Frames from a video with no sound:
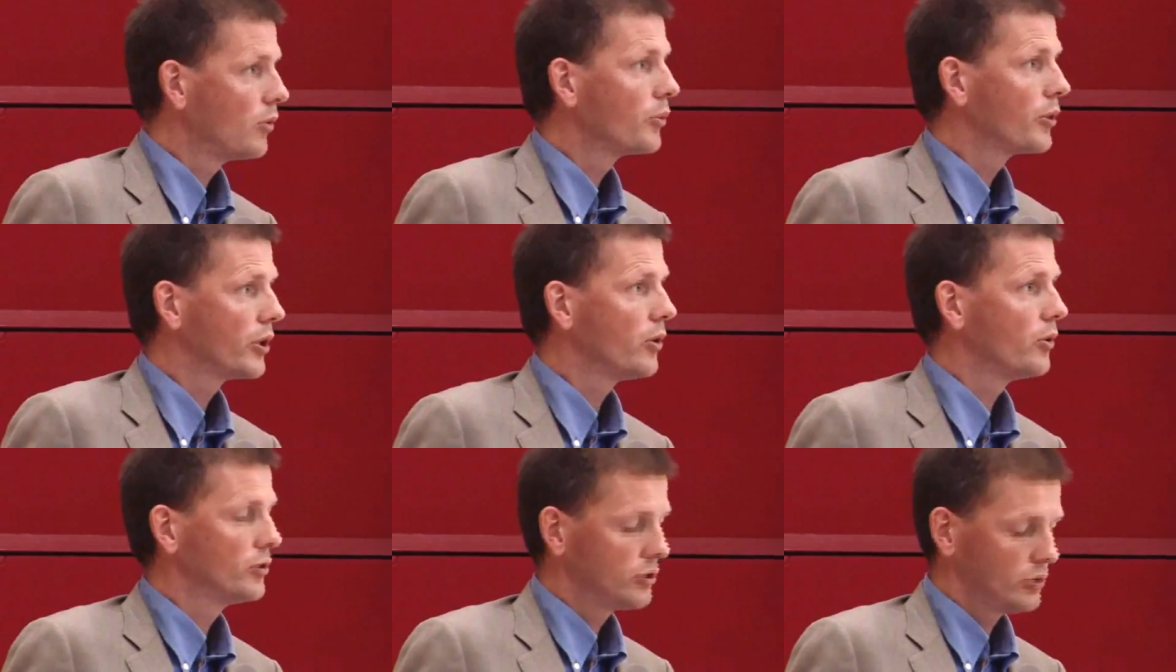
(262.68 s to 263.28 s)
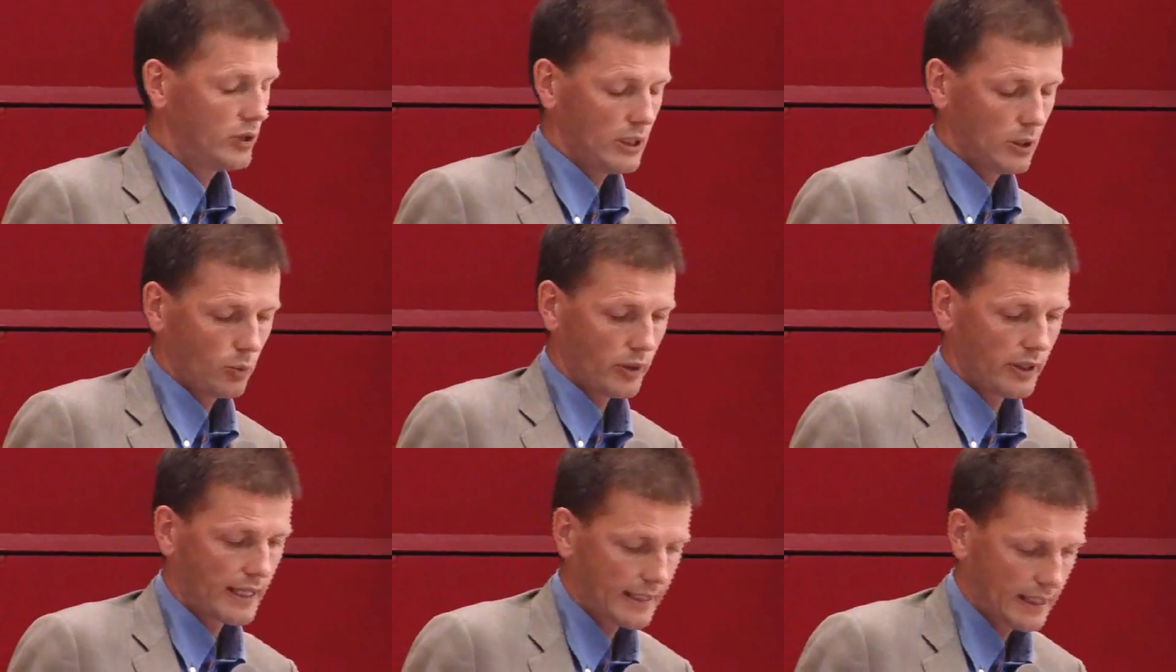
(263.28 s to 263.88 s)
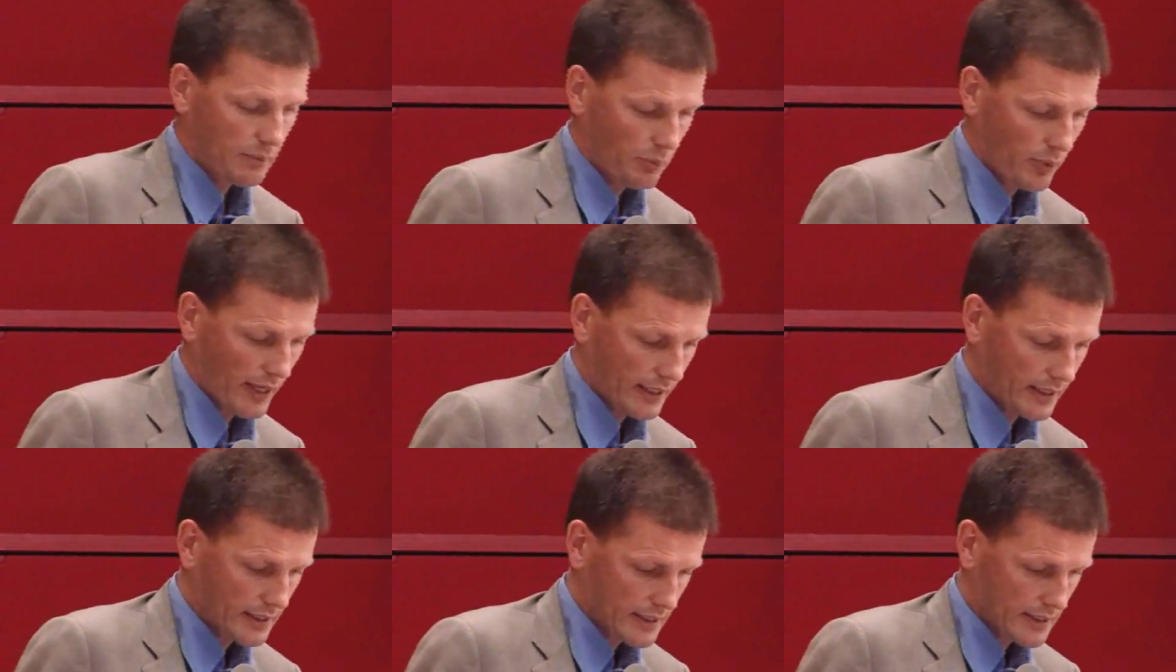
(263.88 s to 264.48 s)
how are we going to deal with that in
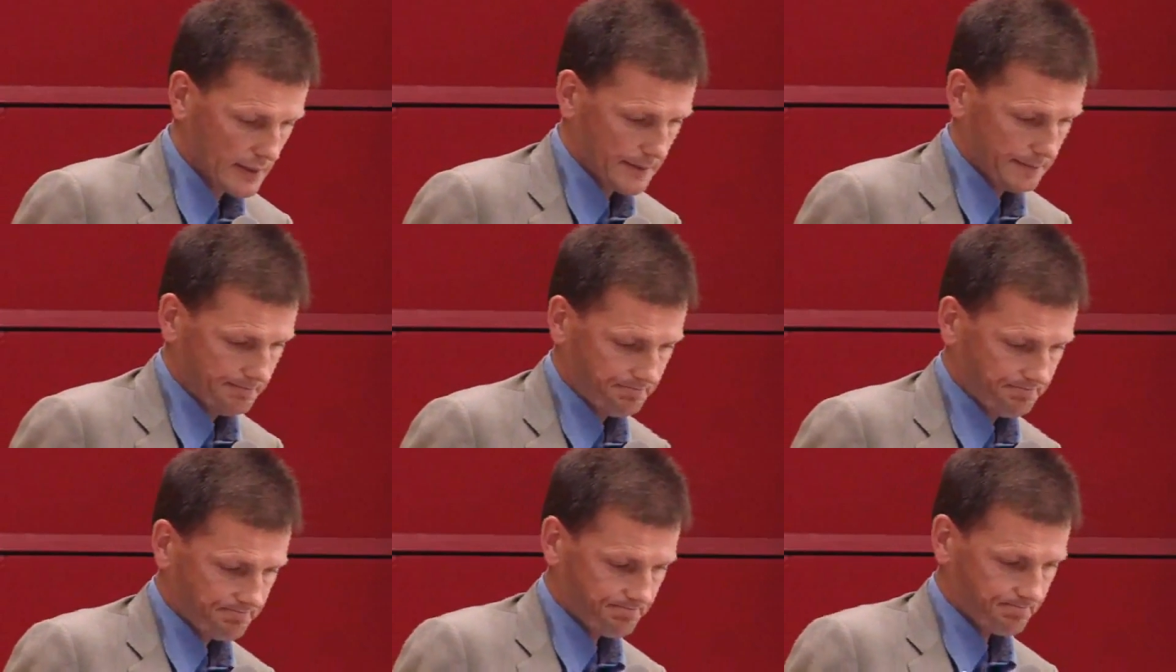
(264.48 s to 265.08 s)
practice?